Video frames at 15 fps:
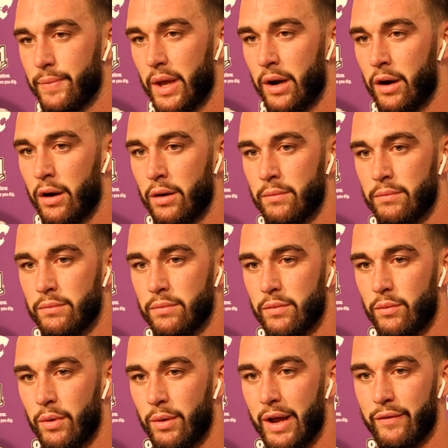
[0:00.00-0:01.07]
Um,
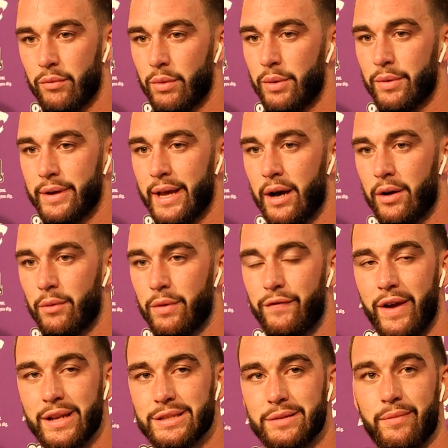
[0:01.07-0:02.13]
whenever we were down, we
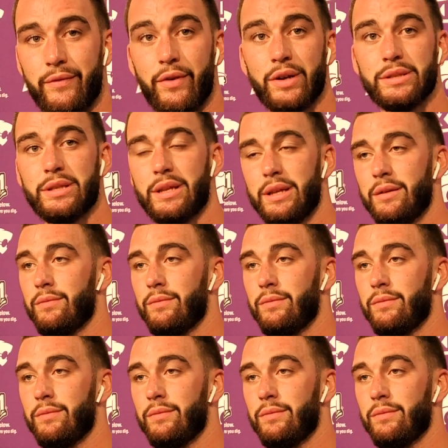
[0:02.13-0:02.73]
faced some adversity,